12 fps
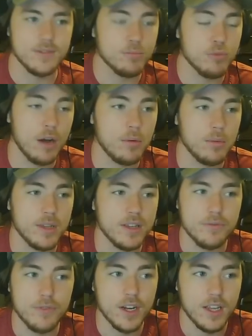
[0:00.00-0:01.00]
Probably
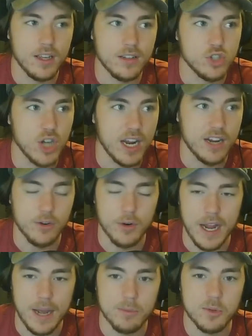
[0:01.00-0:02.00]
fucking giant
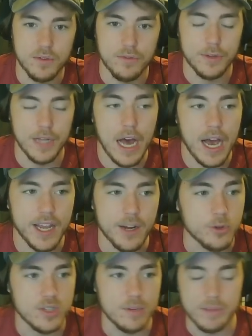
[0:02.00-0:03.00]
crabs would fly
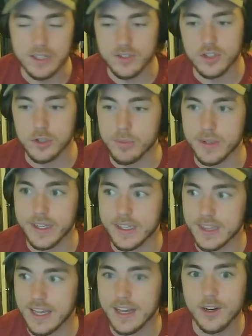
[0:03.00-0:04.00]
or something stupid like that,